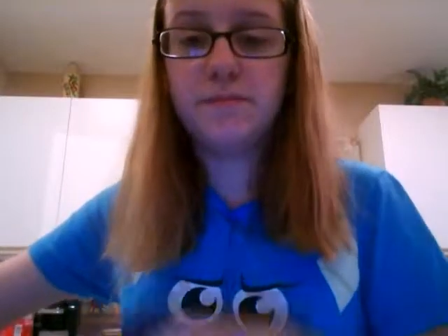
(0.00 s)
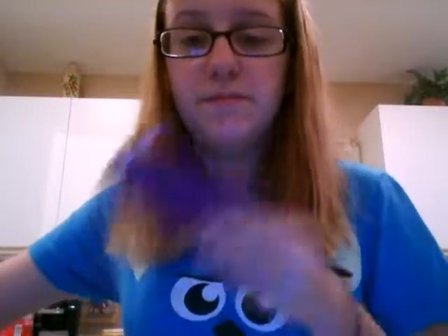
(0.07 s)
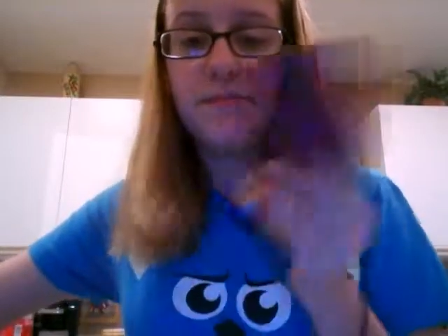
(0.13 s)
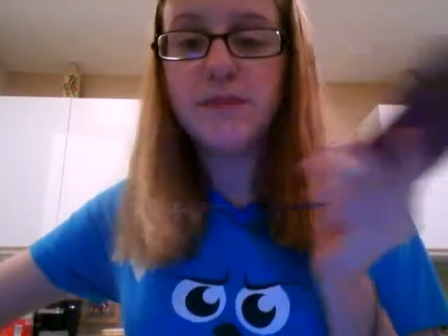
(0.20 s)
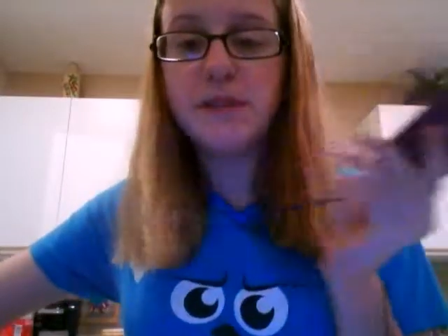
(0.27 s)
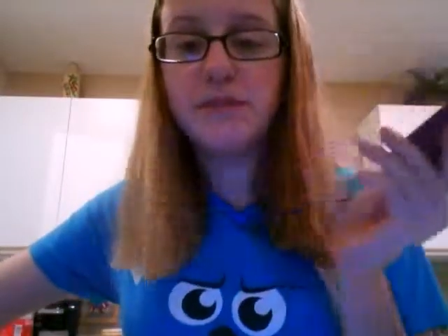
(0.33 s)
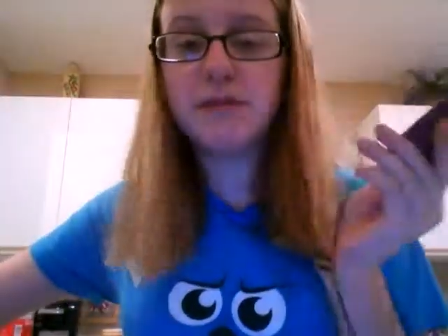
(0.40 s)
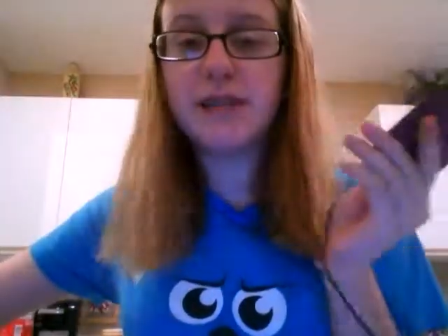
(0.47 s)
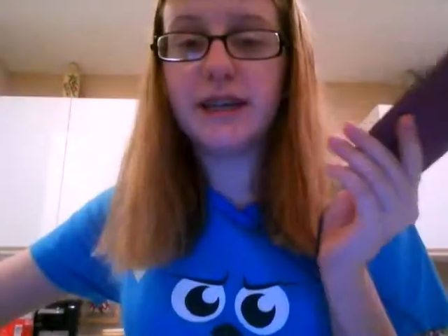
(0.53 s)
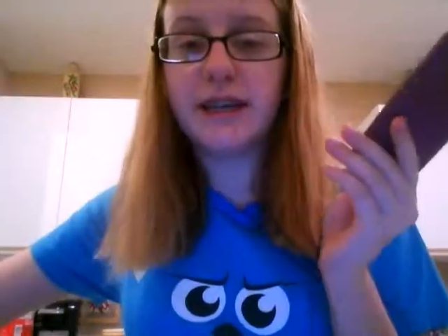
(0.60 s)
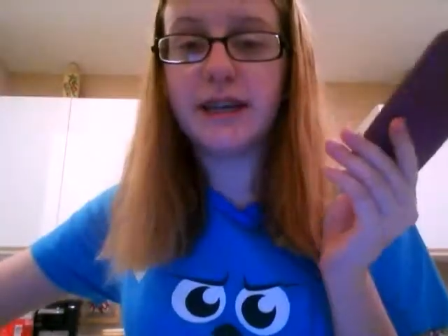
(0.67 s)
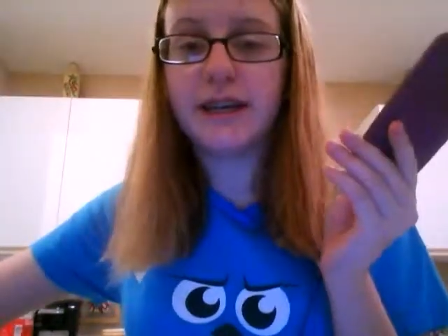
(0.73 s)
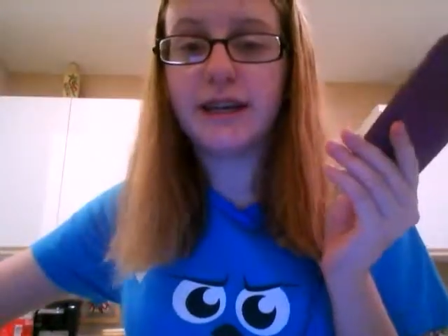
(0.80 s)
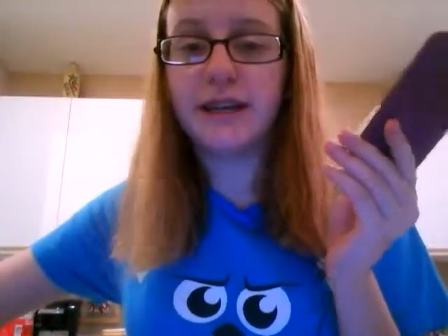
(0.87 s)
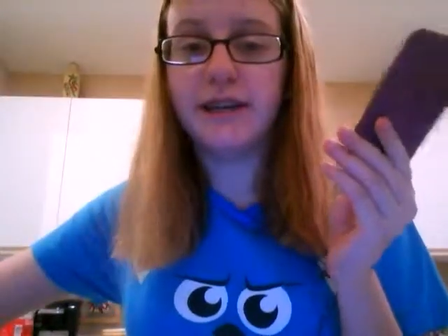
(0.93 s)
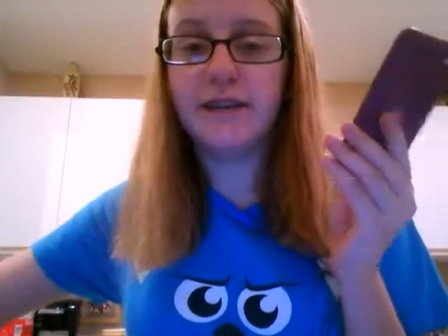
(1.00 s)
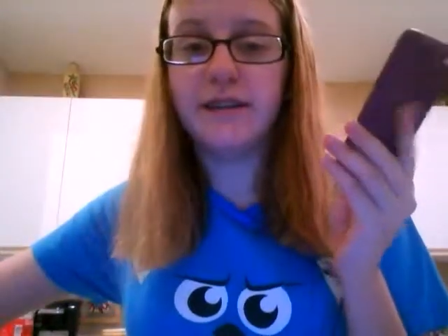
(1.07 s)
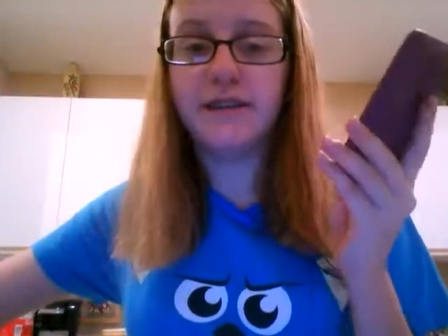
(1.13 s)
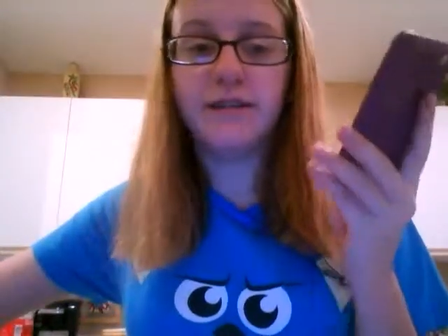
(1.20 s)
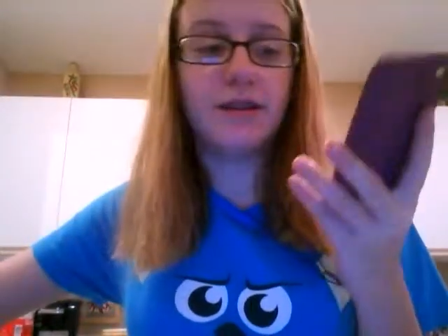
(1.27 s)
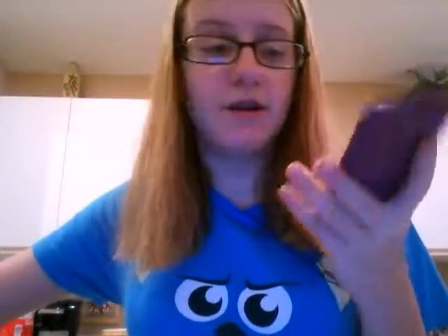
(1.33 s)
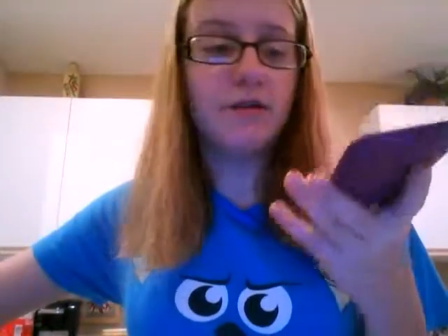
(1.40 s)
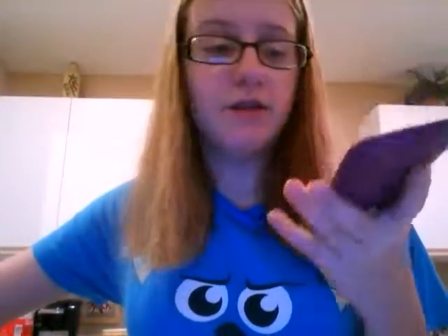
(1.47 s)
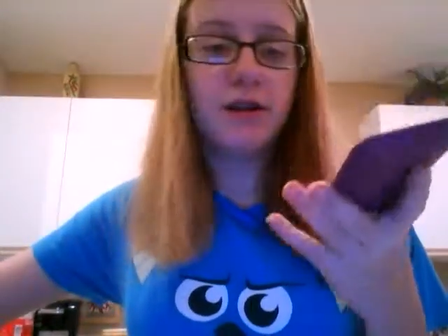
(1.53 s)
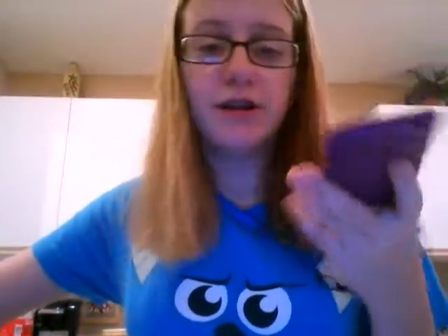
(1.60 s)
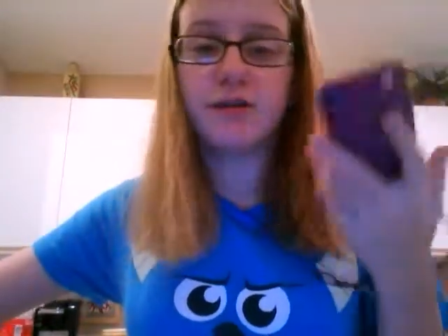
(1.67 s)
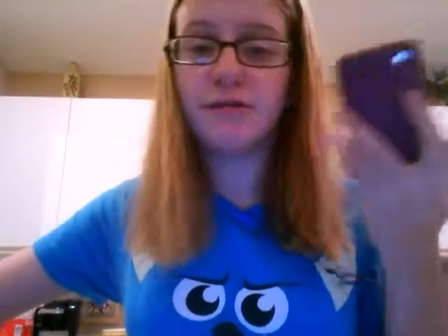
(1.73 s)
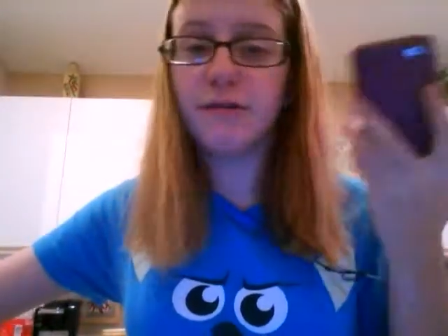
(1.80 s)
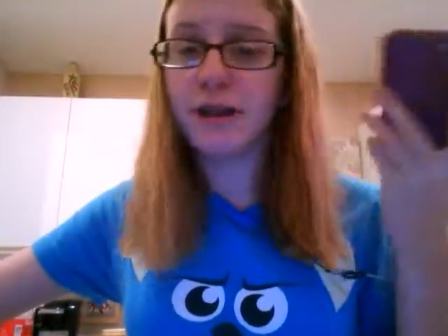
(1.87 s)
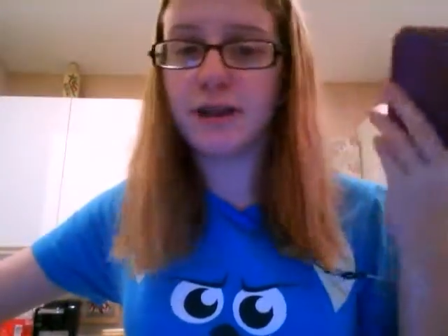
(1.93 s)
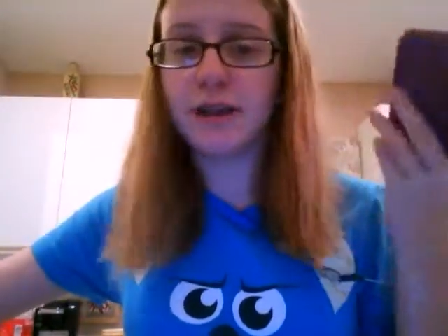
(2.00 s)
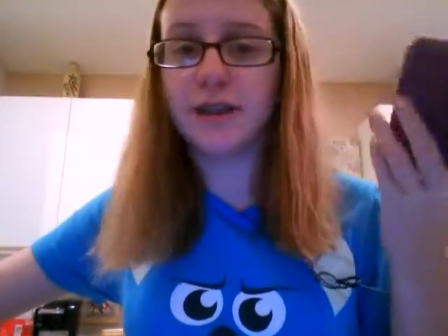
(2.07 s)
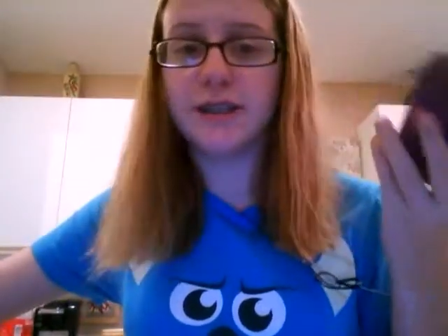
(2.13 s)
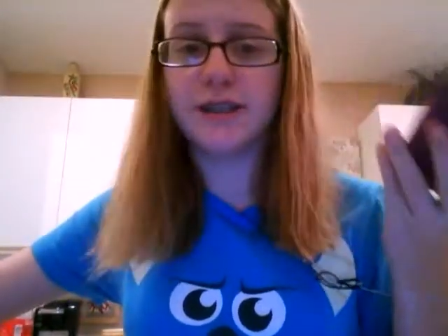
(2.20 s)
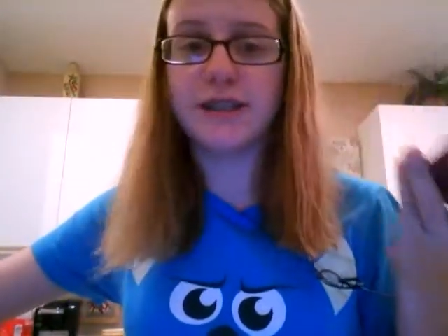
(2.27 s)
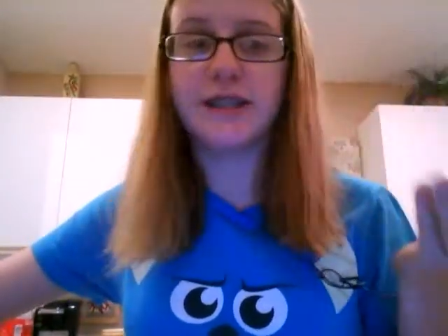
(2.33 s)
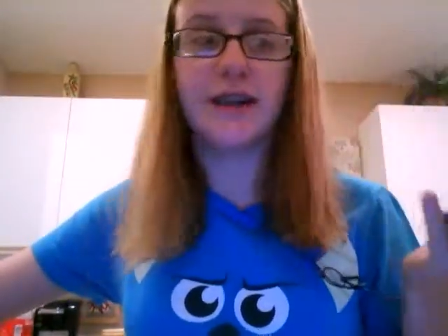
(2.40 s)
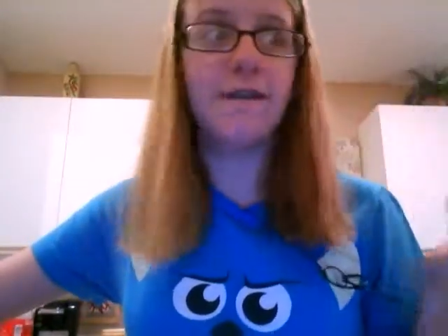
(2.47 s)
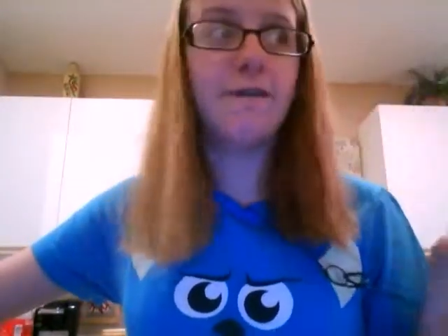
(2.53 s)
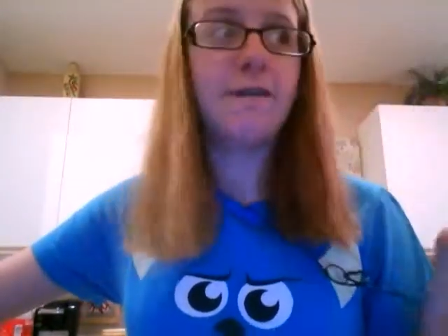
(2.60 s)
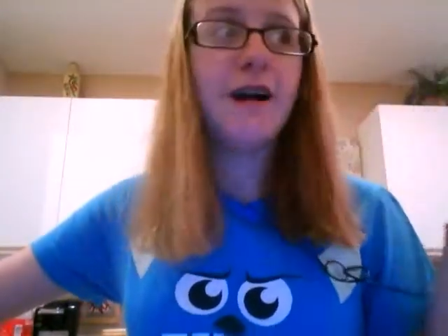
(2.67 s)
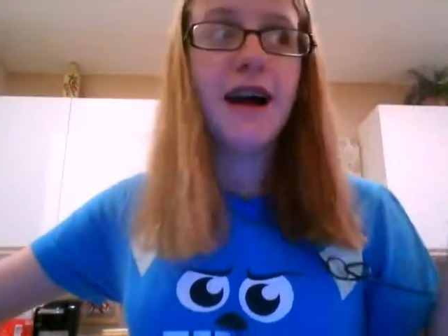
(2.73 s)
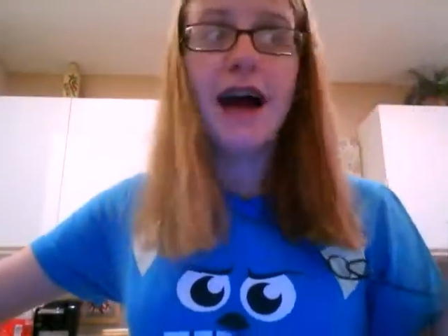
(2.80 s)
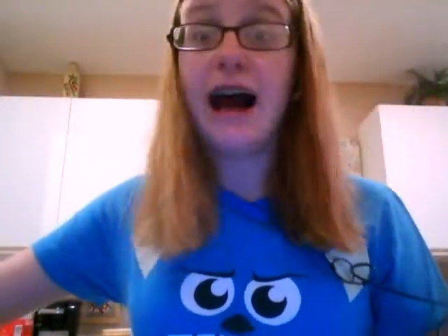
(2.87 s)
music and going on Twitter and stuff